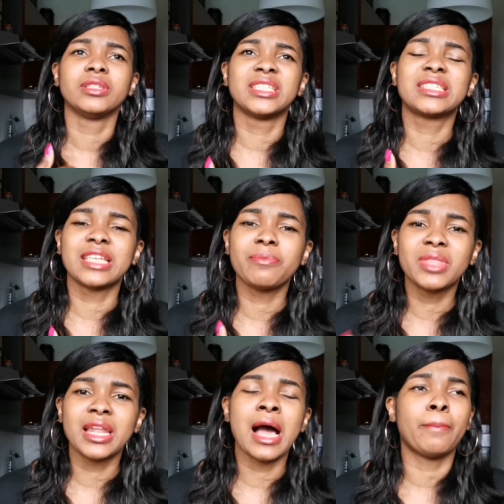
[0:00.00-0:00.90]
the same
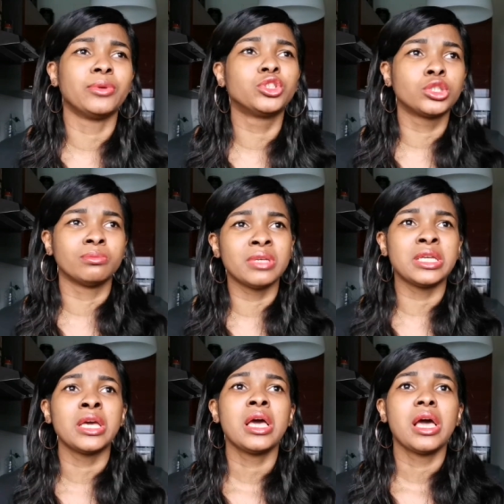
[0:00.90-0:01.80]
thing happened to
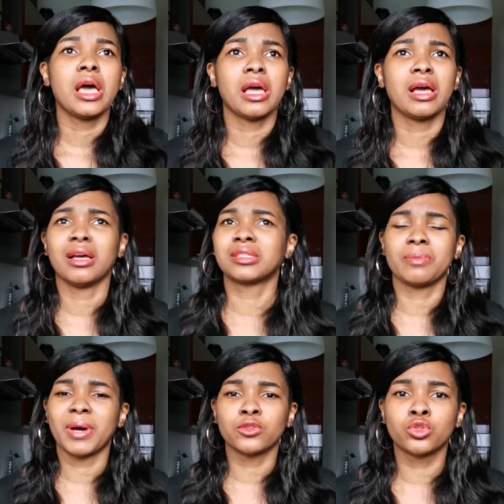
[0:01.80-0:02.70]
me
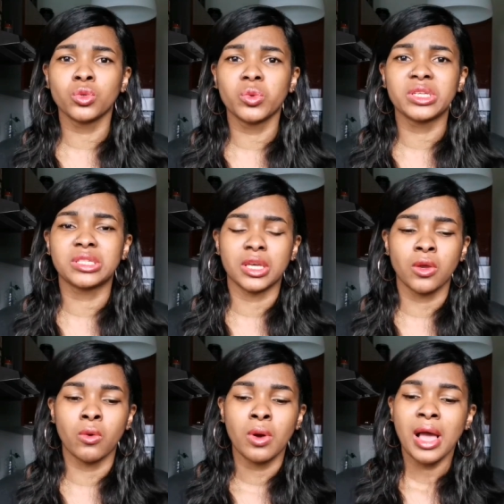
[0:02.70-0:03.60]
it's about two weeks
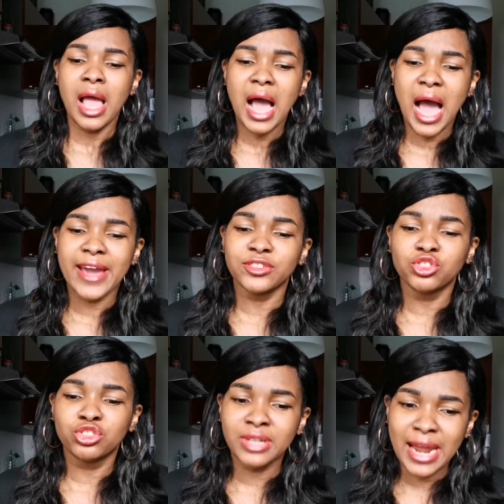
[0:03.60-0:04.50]
ago i
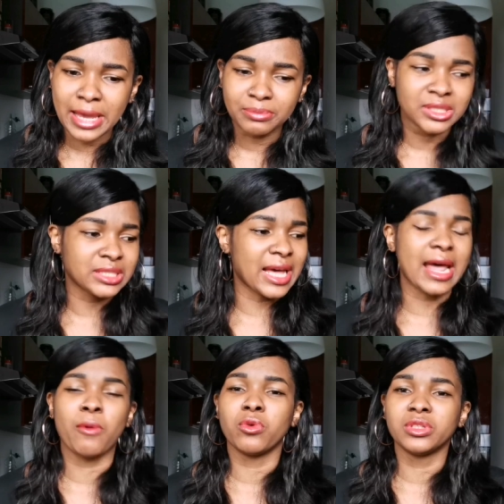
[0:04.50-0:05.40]
dreamed
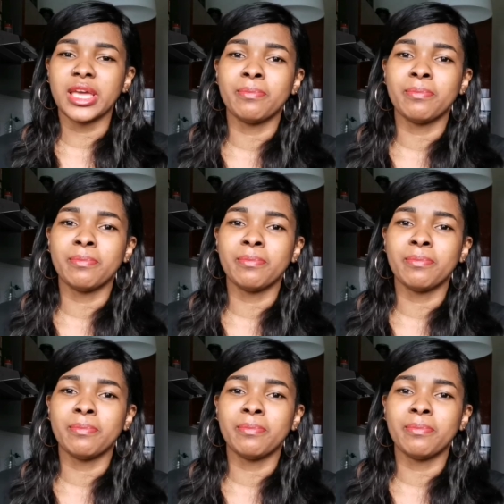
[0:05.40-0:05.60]
that I,